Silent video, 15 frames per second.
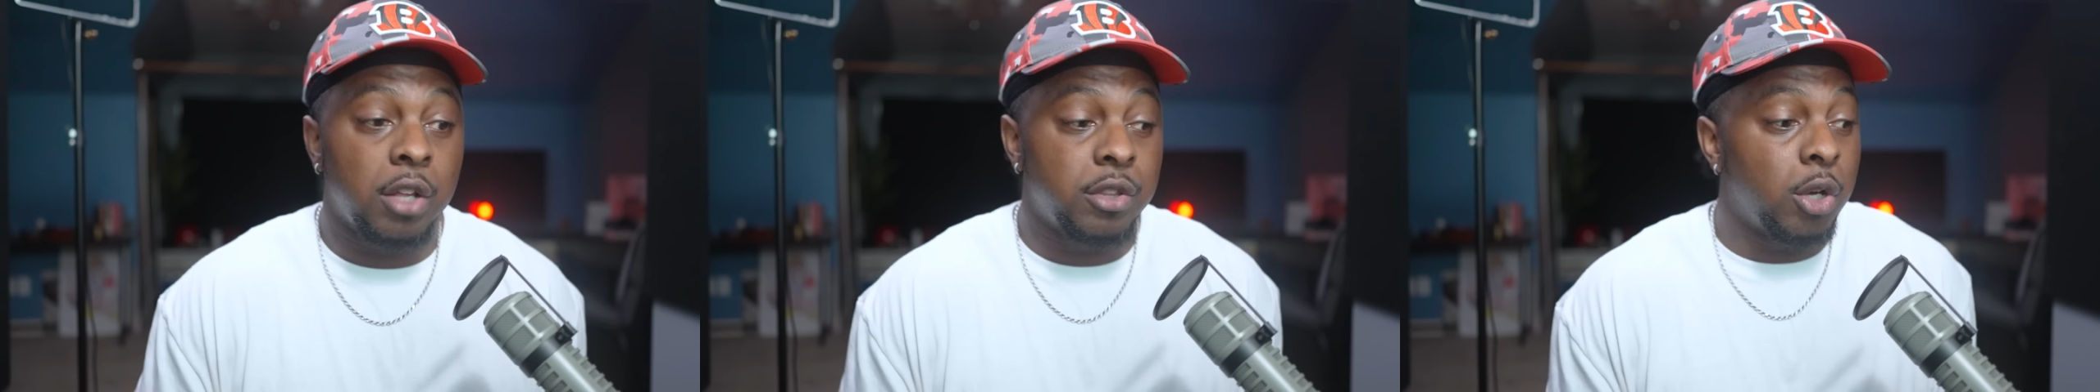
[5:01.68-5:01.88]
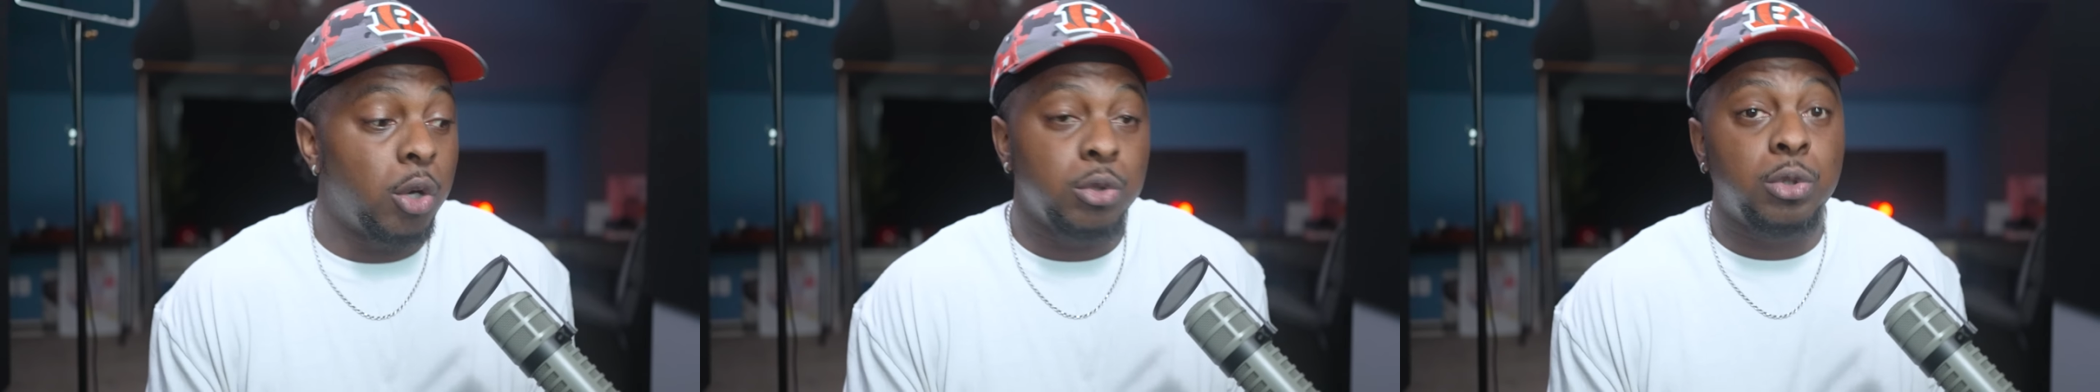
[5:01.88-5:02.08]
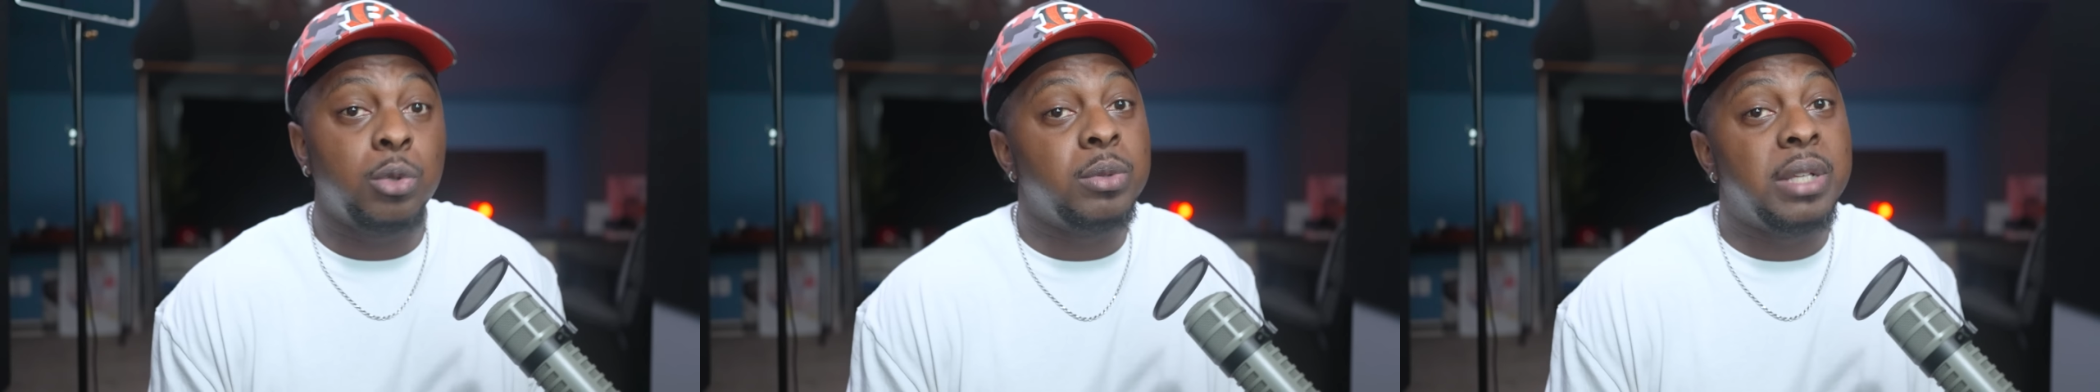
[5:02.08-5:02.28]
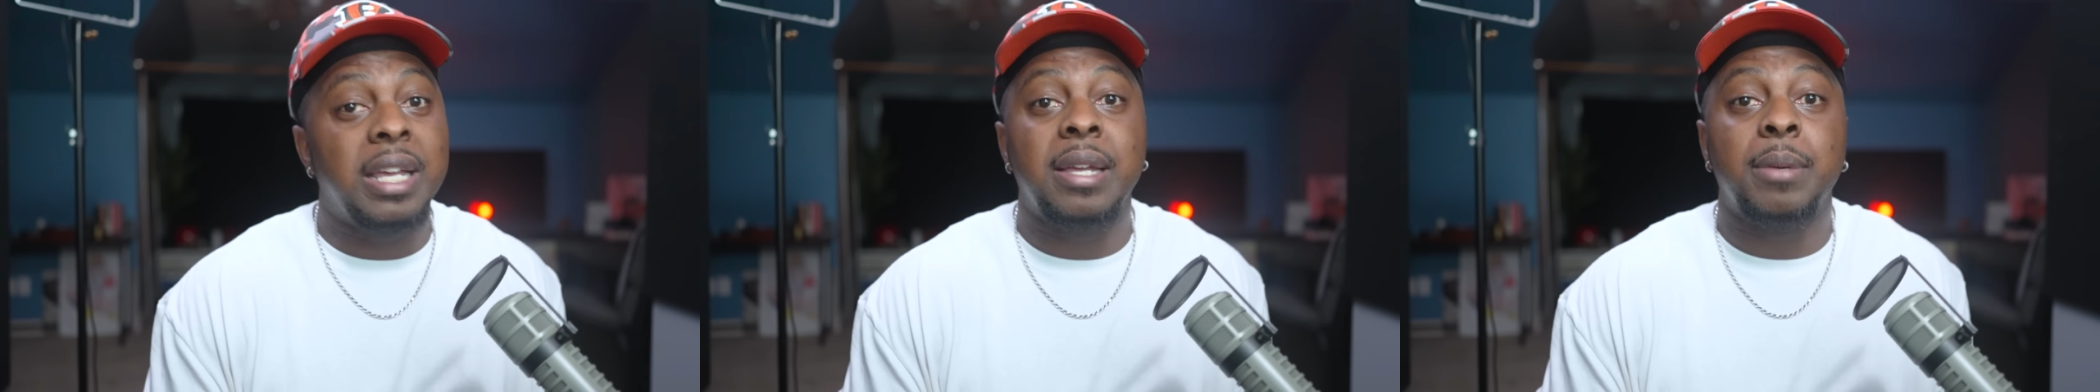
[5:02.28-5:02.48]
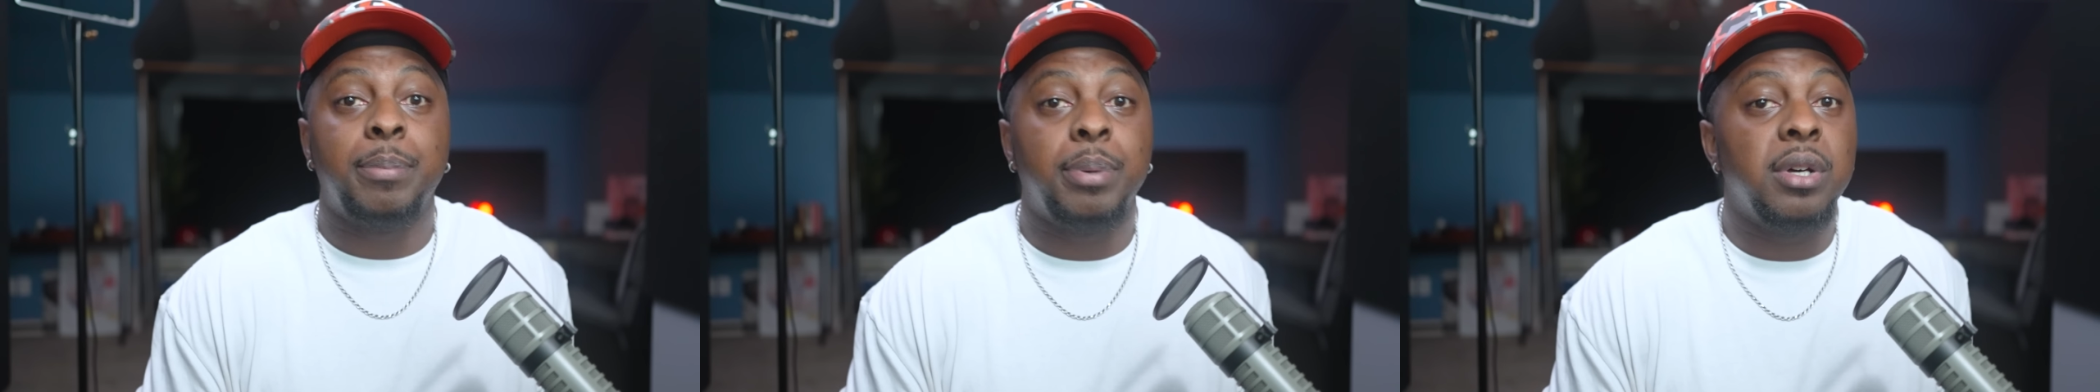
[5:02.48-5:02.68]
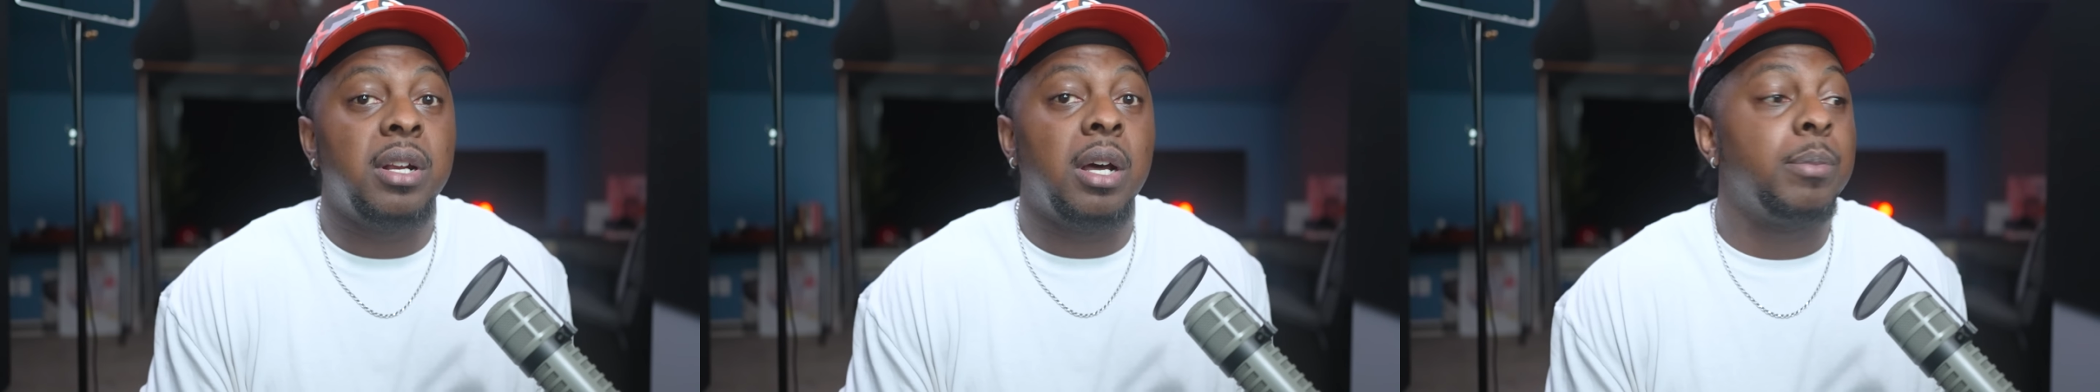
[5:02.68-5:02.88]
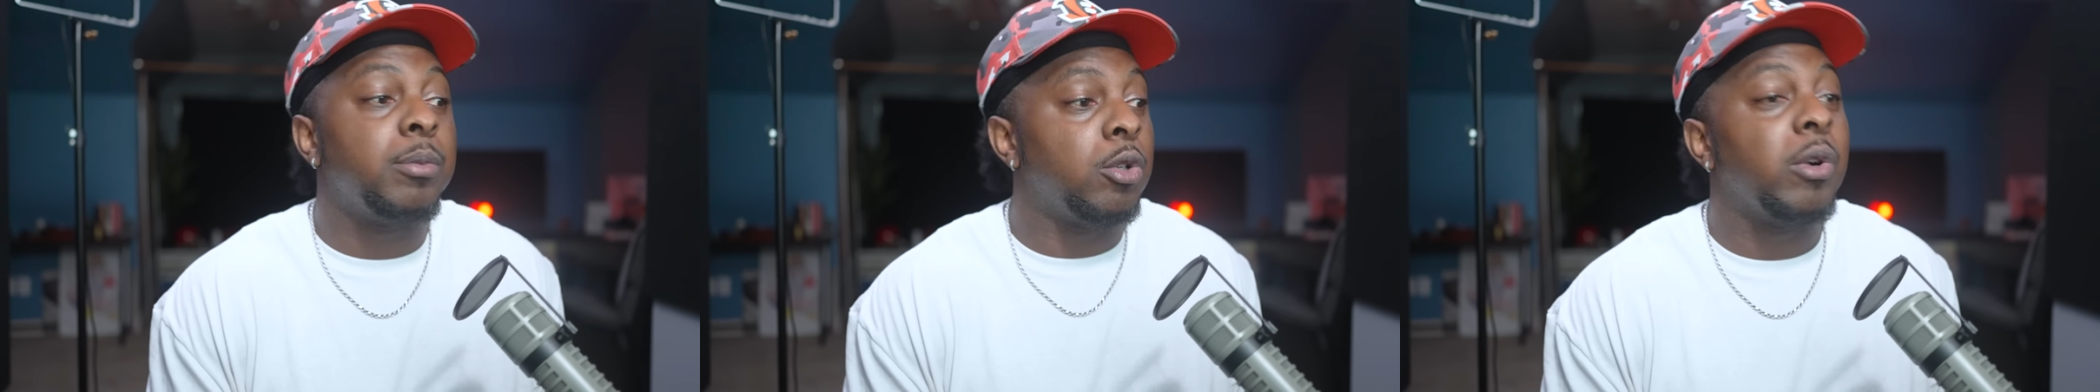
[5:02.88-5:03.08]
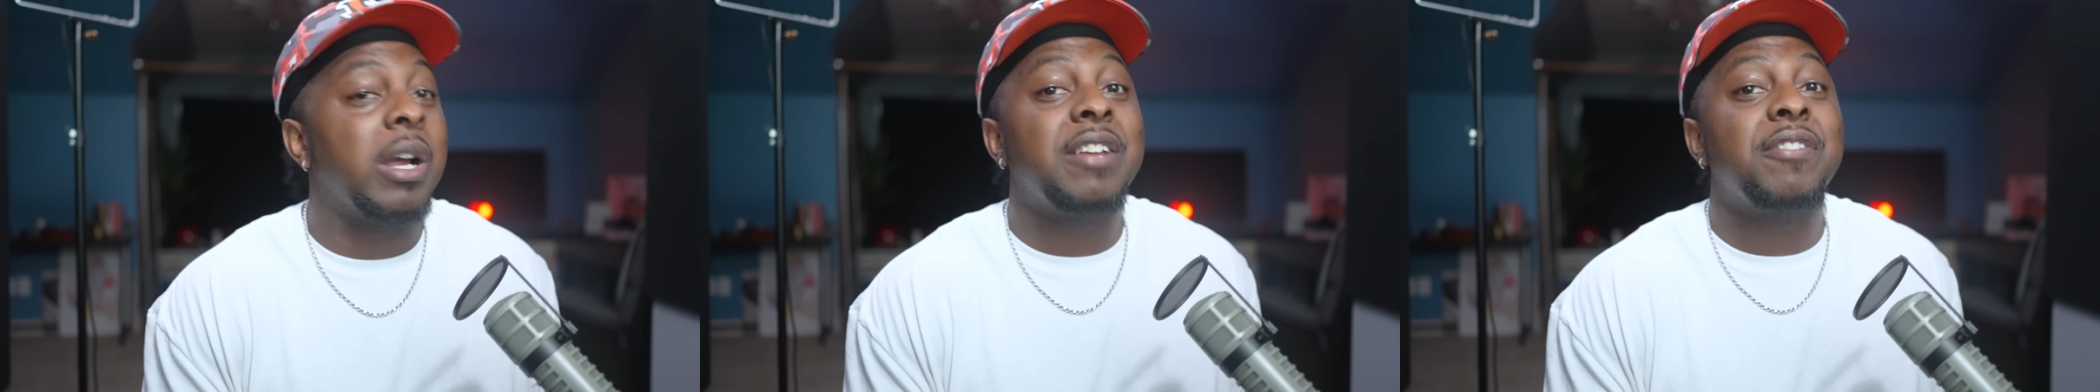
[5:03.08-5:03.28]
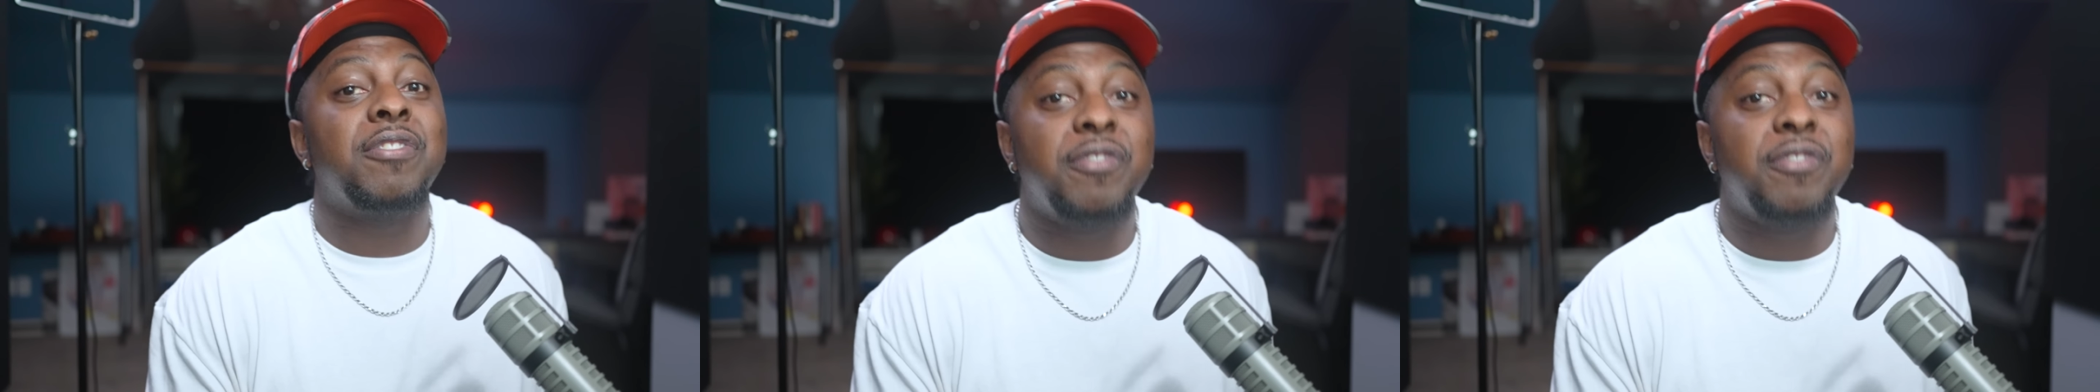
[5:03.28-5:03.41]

are those who didn't put up great